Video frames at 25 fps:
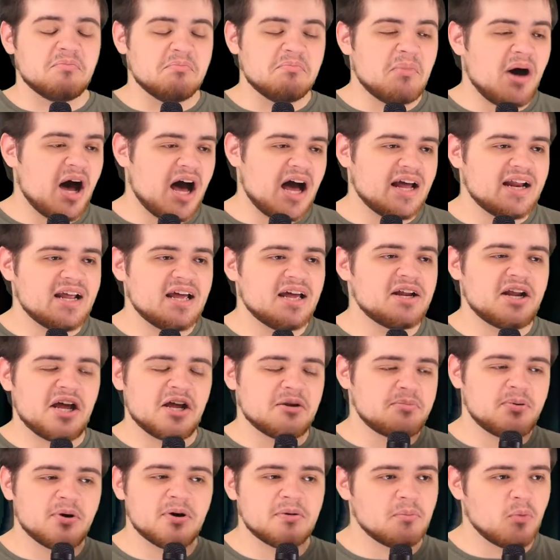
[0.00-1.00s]
mod it
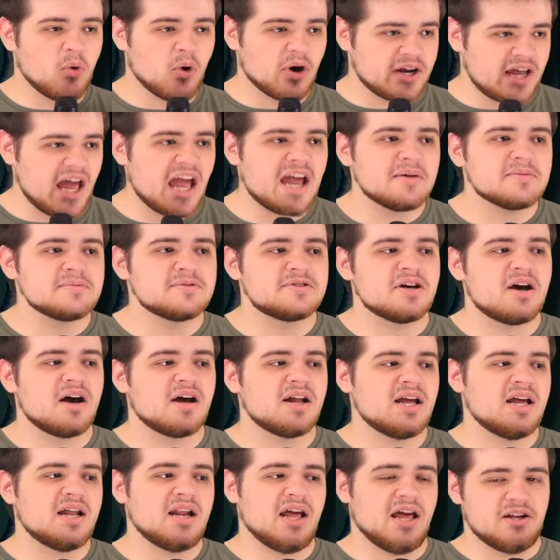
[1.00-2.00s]
and put more games
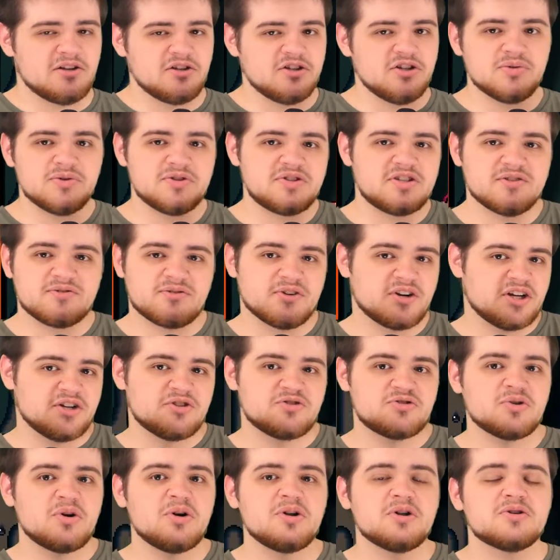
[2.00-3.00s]
on it and use different
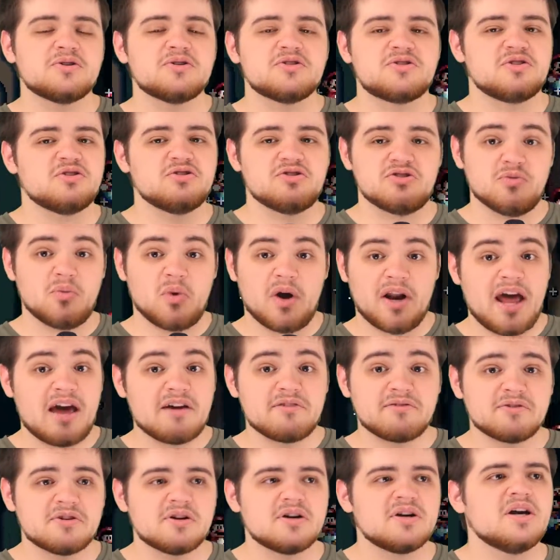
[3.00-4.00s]
controllers and do
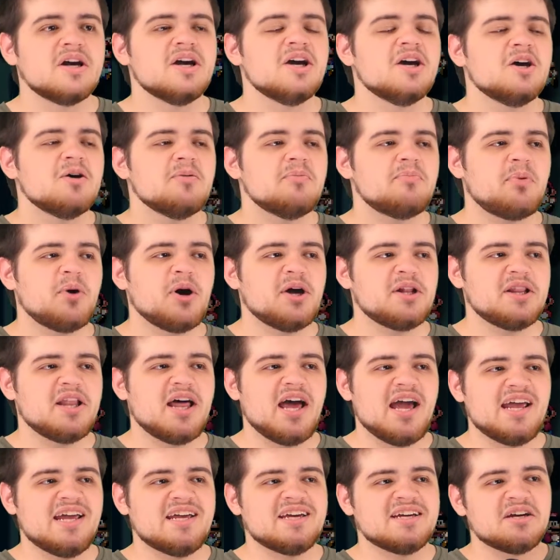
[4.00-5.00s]
whatever, but,
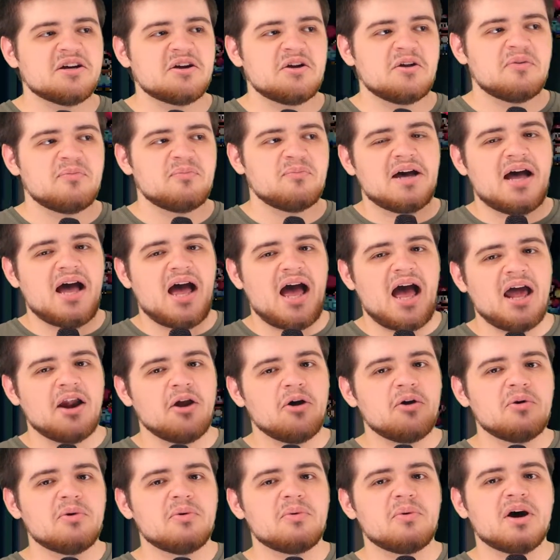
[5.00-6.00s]
like, I
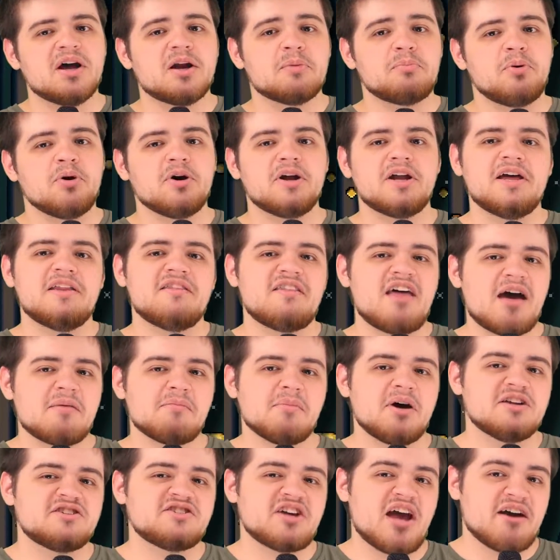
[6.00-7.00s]
don't want to put in that
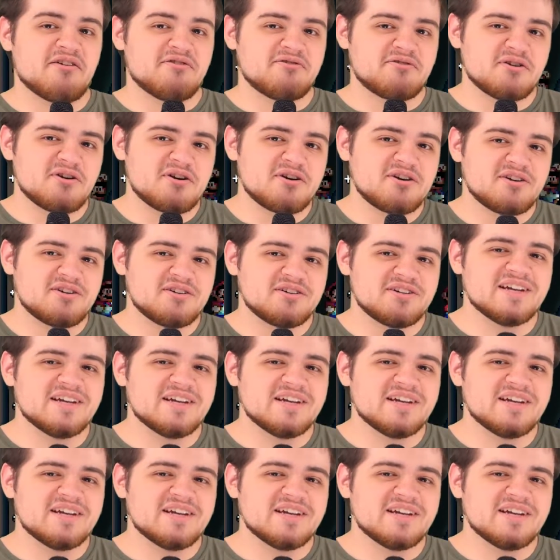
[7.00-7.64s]
much effort.